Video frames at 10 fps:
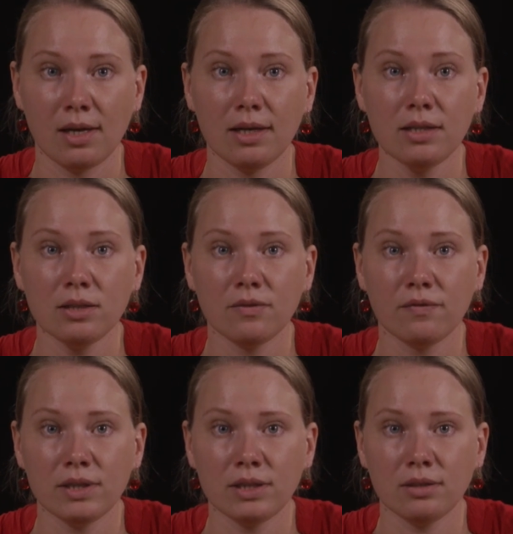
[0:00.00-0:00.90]

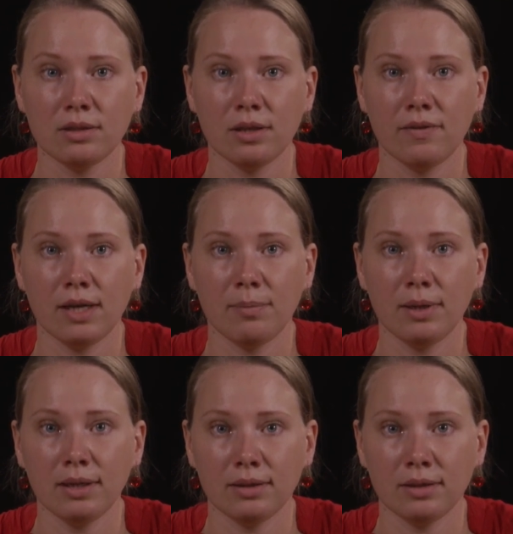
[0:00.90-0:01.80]
Insufficient
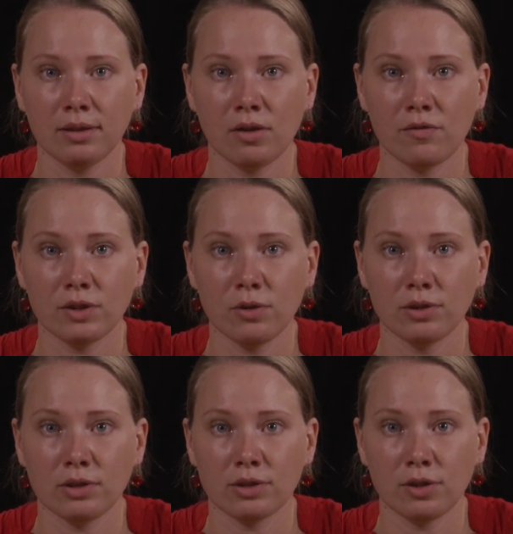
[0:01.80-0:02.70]
availability of
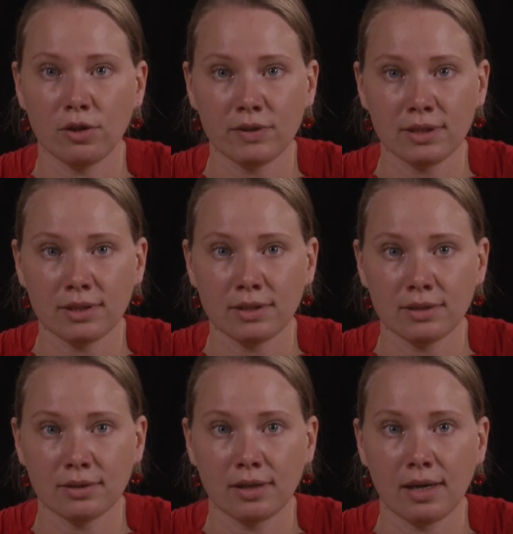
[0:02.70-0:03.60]
social
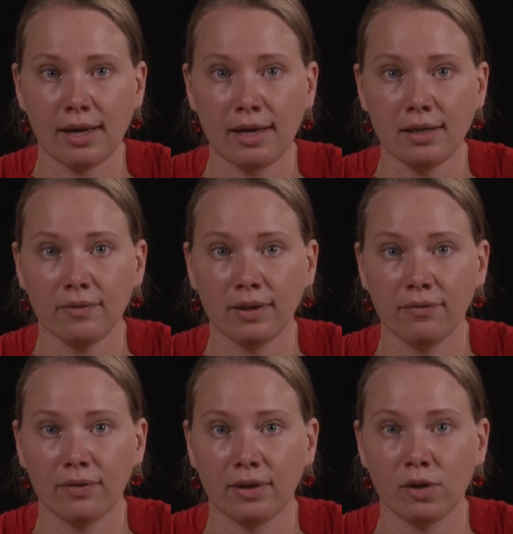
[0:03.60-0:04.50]
services and
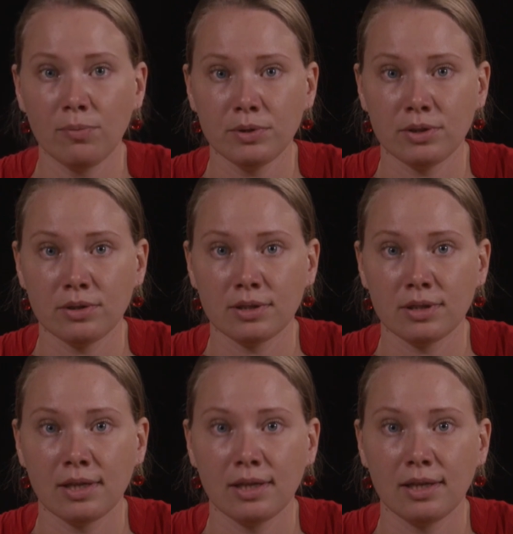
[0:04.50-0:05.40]
welfare options
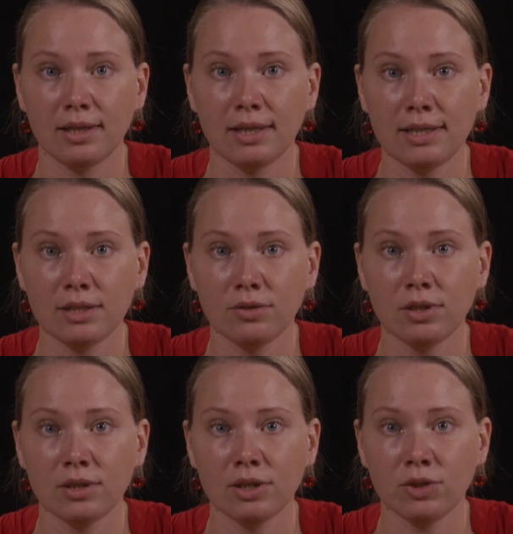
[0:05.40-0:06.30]
leads to
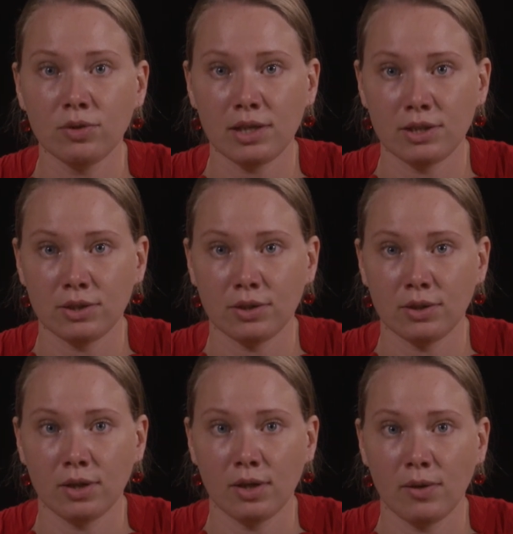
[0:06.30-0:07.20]
the situation
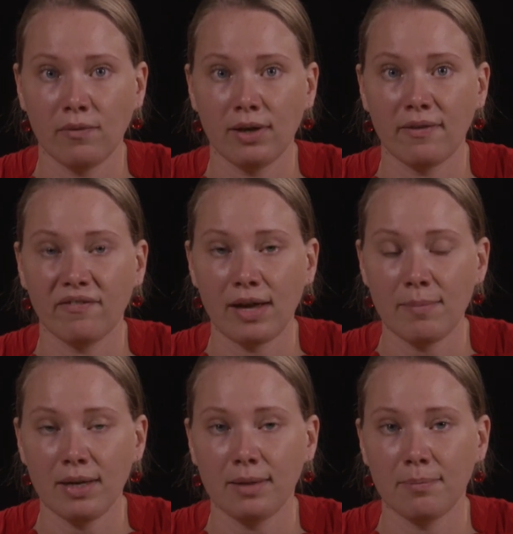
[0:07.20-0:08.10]
when a
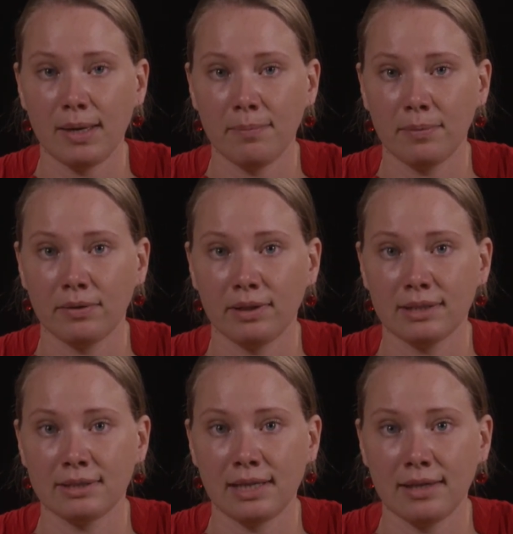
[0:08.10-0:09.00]
family member
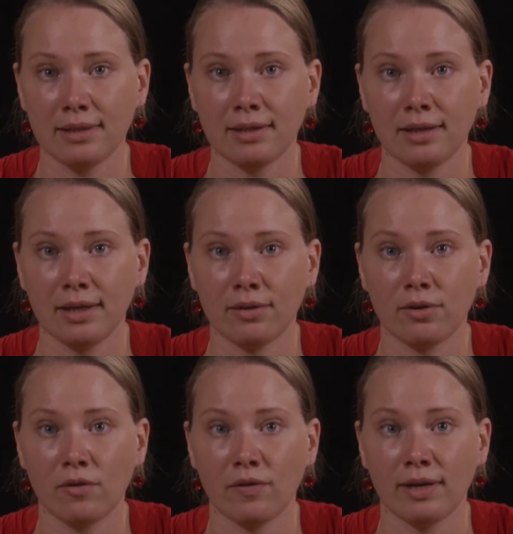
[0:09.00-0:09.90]
is taking care
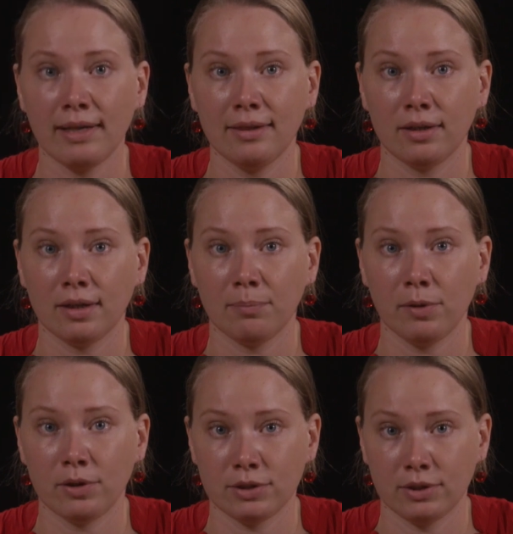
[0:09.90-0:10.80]
of an elderly
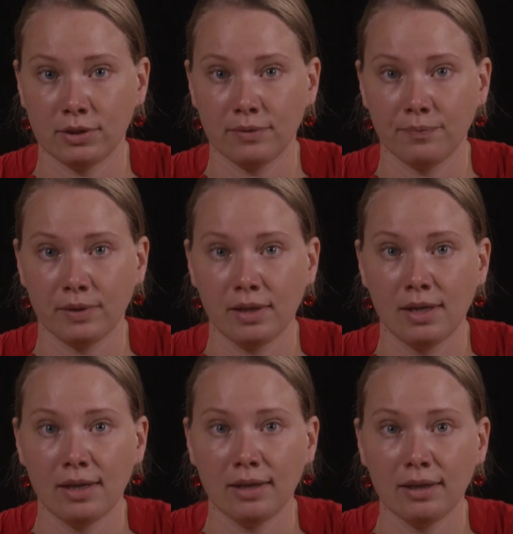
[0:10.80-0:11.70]
person,
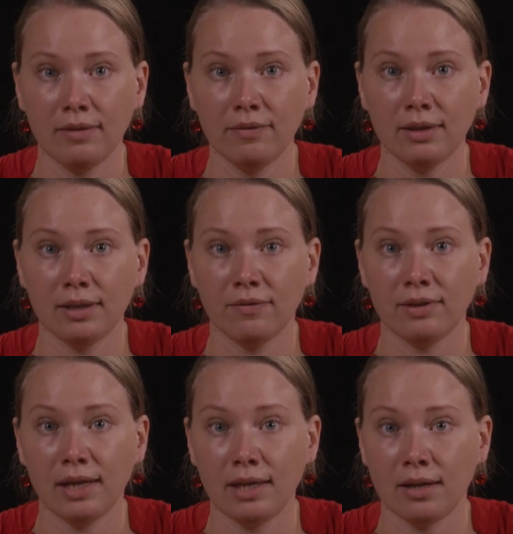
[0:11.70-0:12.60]
even if
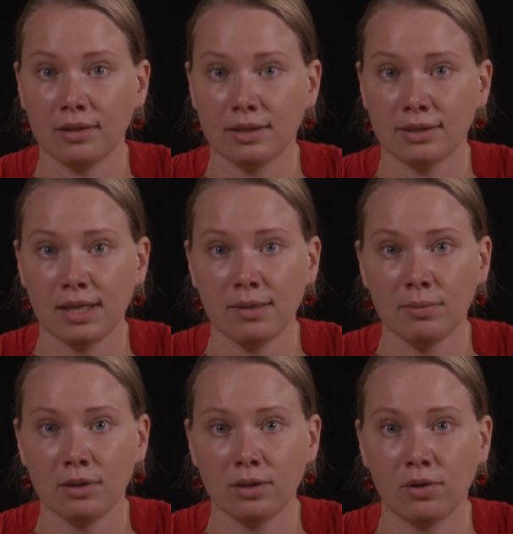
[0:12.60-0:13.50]
they are
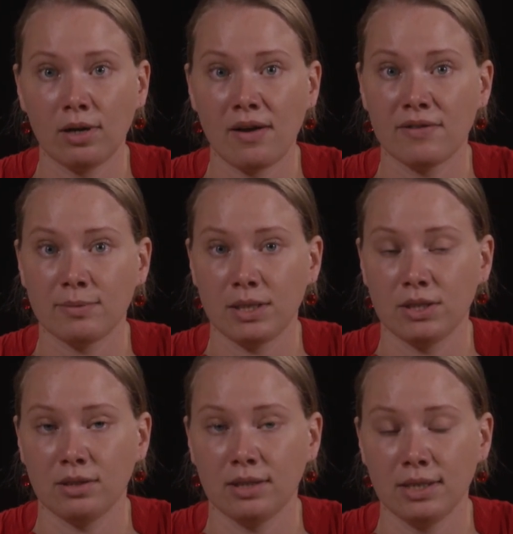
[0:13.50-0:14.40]
disabled or have
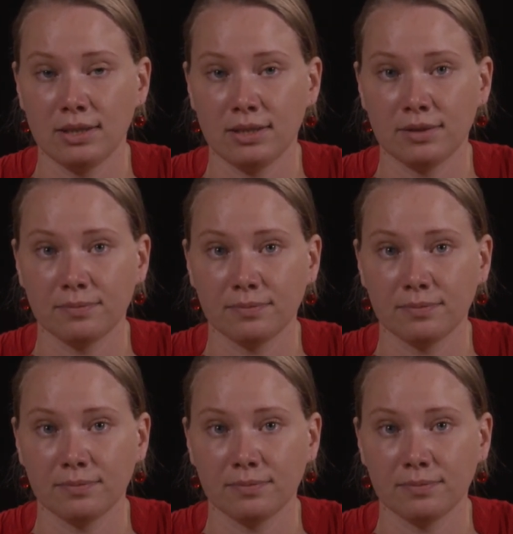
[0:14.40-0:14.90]
special needs.